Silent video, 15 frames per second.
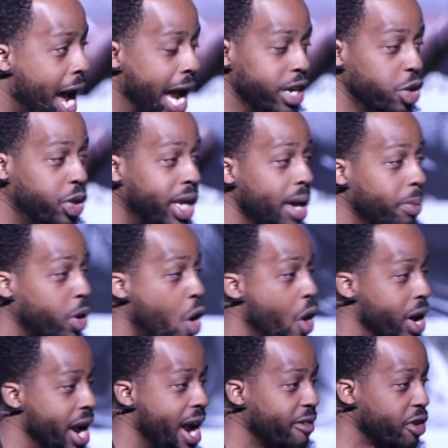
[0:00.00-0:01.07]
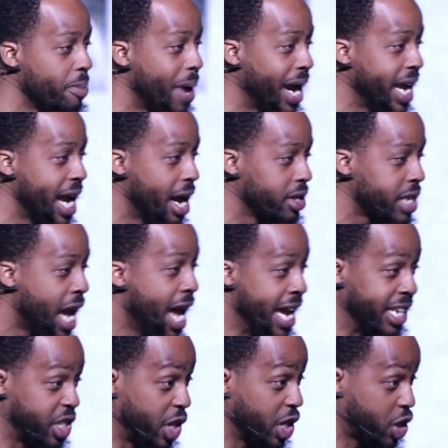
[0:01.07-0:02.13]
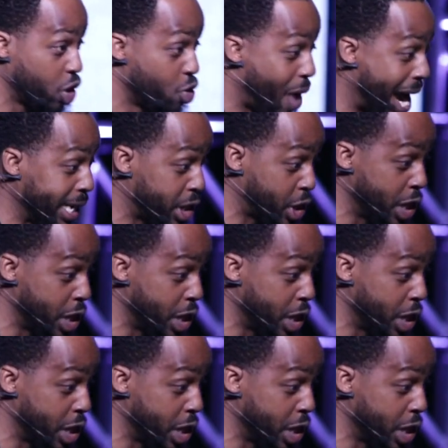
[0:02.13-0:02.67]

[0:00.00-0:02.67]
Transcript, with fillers: and you keep going to everybody else. Is this the right